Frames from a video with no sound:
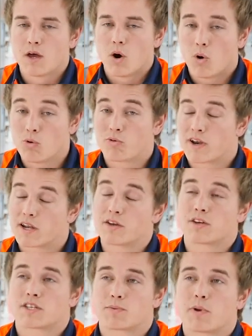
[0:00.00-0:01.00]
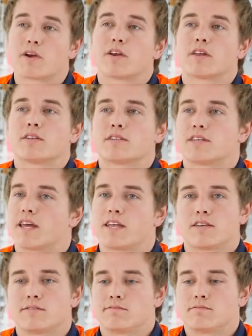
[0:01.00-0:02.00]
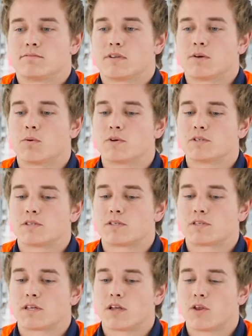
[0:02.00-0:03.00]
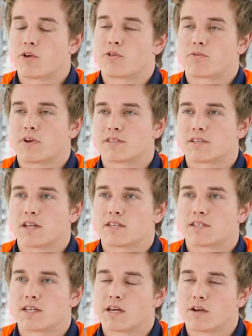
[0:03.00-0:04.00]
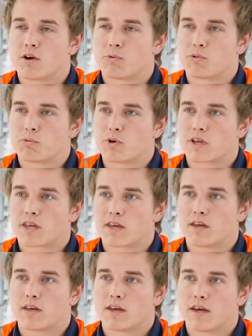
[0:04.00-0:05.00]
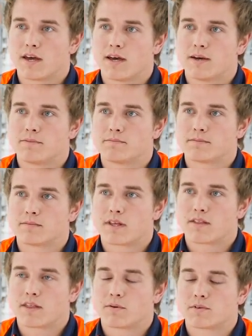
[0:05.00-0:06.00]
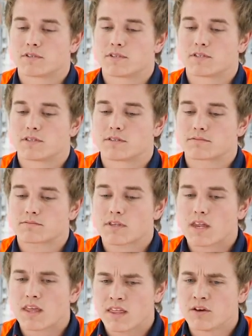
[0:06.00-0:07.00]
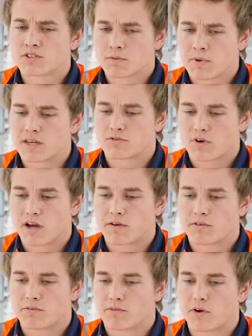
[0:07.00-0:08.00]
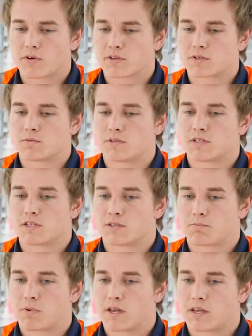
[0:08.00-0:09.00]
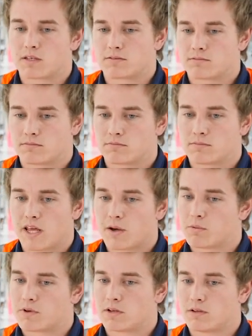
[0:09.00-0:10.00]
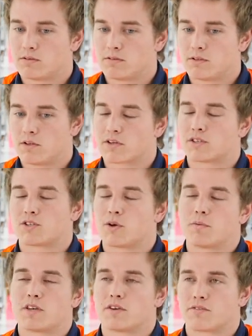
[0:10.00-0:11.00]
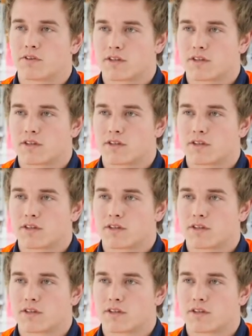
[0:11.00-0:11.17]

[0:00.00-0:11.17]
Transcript: All really good experience, and was a lot of the reason I stayed on with Watercare. And that was the main drive and focus, was just being able to look at so many different